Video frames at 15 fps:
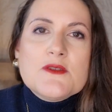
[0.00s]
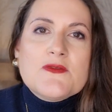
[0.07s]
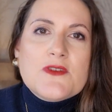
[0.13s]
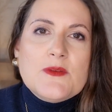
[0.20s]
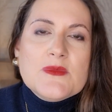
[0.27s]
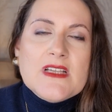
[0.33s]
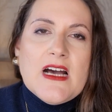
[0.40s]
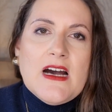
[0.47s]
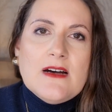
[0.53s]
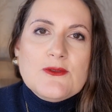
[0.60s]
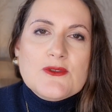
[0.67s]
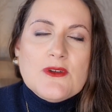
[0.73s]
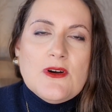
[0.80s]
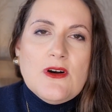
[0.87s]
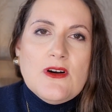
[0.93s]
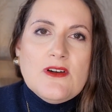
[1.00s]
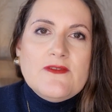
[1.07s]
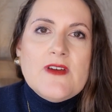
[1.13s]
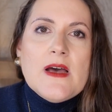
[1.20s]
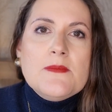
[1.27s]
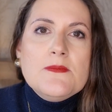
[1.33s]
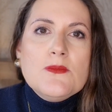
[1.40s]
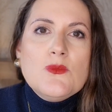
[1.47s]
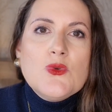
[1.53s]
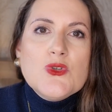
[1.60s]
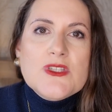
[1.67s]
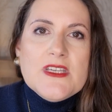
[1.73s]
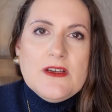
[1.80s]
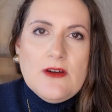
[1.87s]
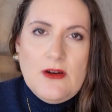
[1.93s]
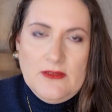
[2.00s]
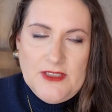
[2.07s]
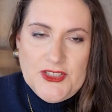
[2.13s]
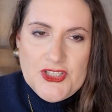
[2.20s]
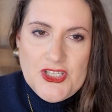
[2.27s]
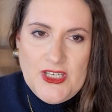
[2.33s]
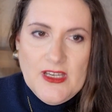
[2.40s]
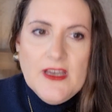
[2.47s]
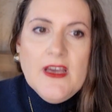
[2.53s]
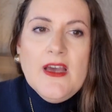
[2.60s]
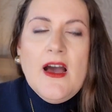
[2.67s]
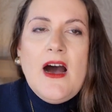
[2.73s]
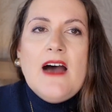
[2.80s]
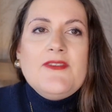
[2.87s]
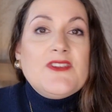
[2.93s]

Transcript: from the house of Musicology. I've